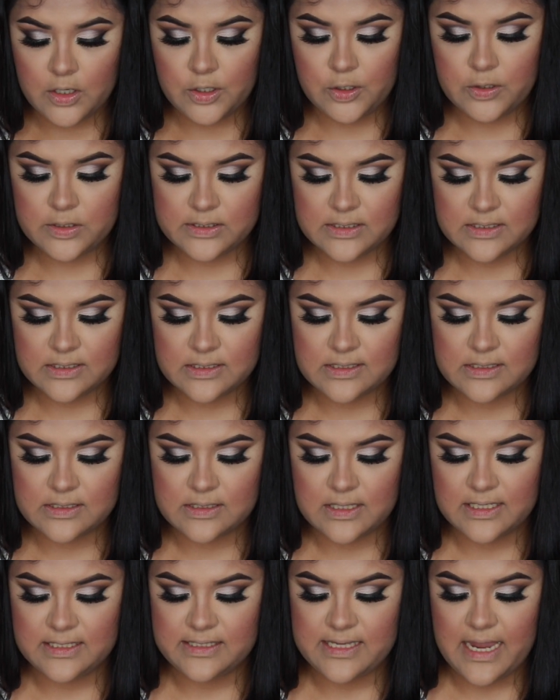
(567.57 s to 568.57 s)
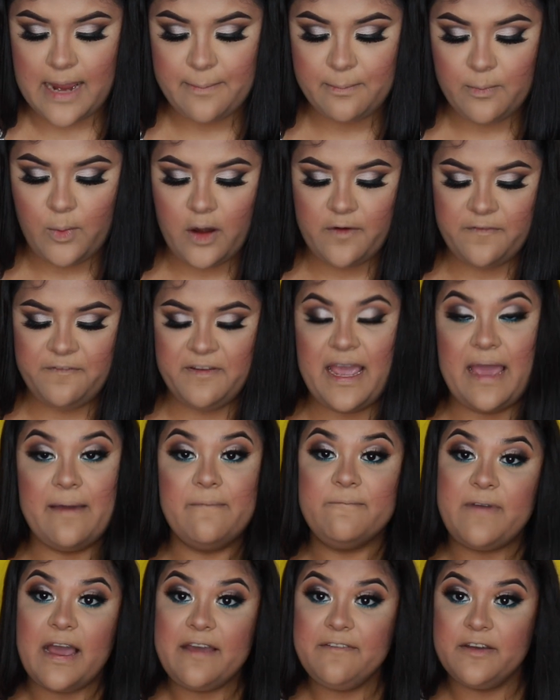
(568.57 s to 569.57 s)
Using the same Morphe
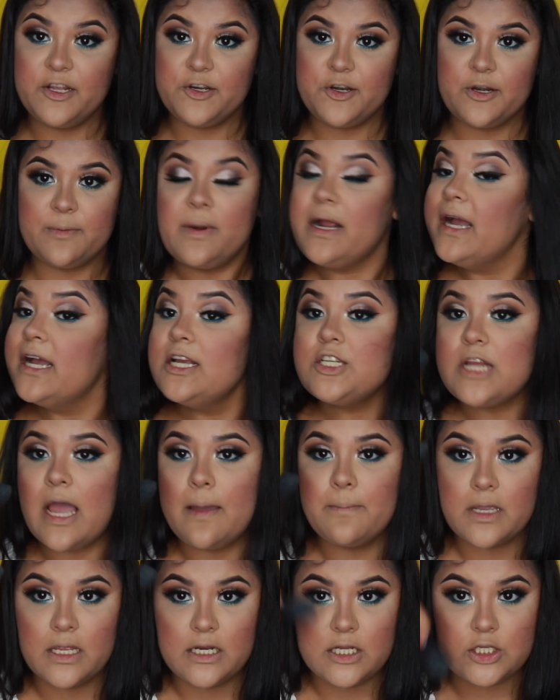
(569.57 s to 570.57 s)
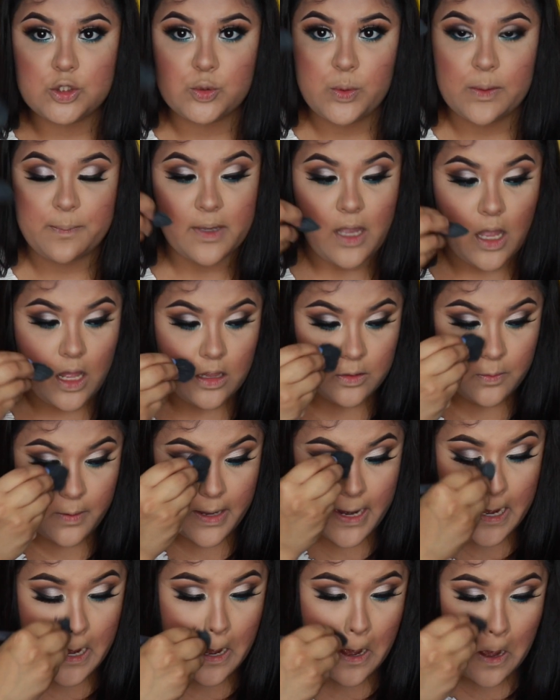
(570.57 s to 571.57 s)
M500 brush, I'm gonna sweep it all
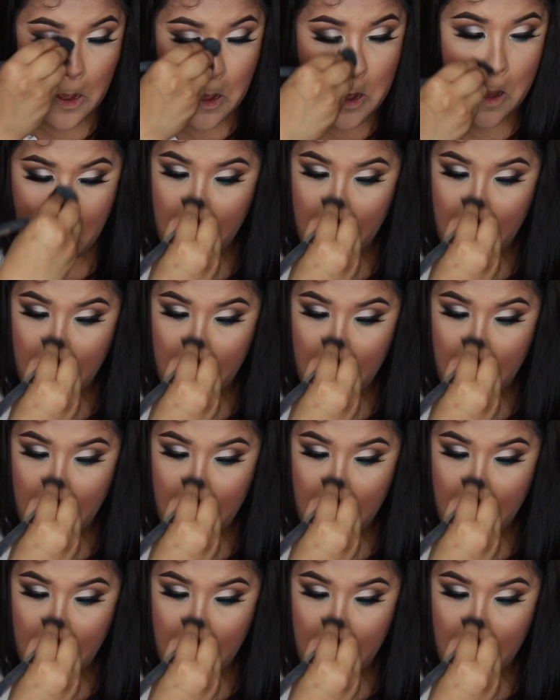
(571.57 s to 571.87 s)
away.